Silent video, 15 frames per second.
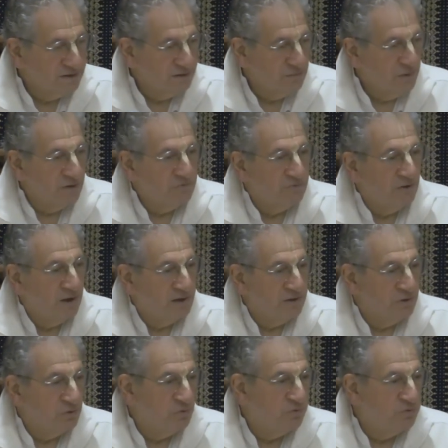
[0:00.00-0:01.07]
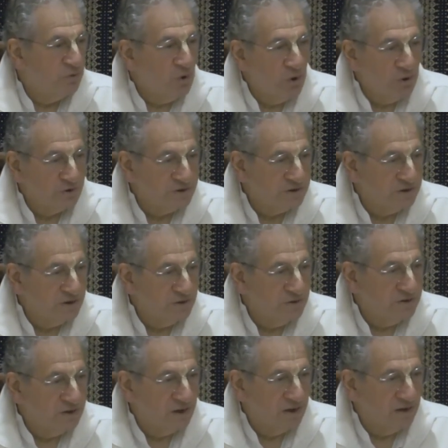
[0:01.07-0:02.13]
You might find little faults that you
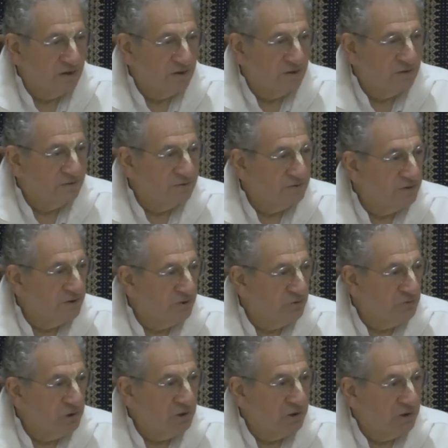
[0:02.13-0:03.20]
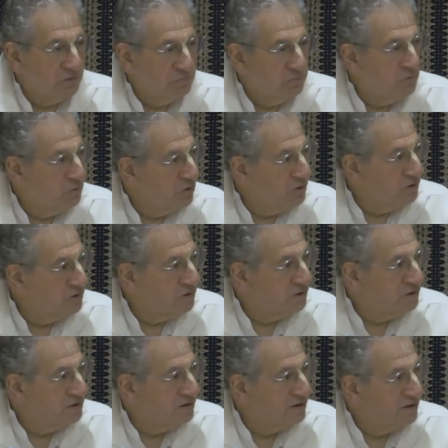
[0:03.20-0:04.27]
think are, you know, really
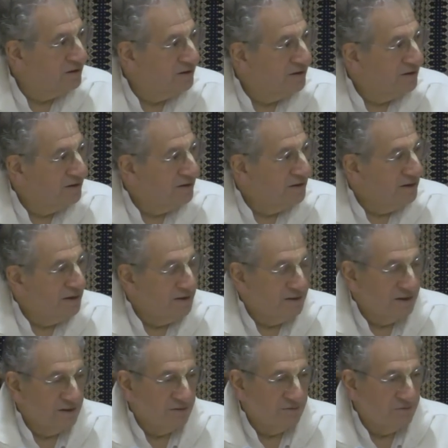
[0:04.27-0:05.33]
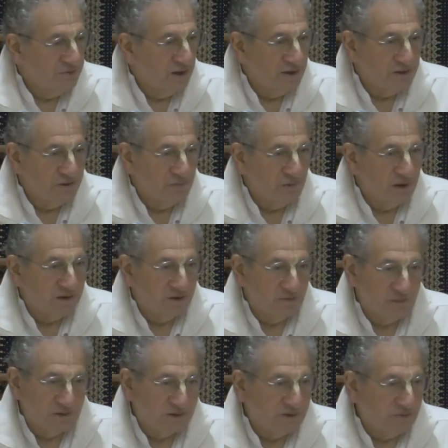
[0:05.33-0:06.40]
important. And then finally you might
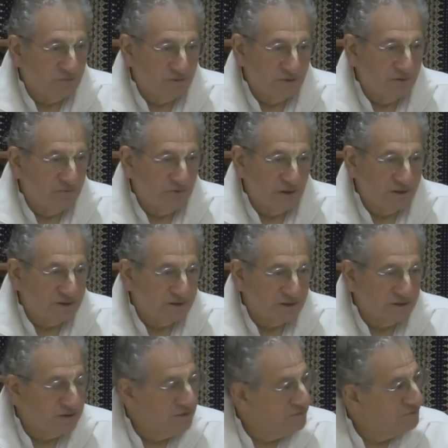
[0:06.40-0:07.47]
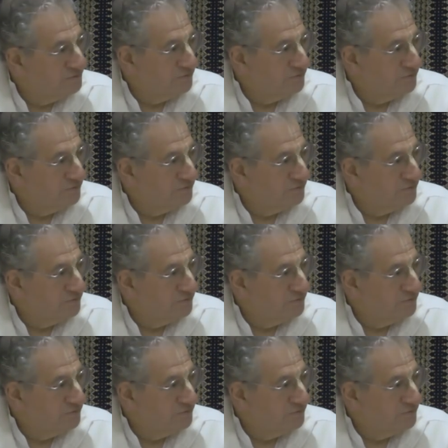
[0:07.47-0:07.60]
commit some offenses.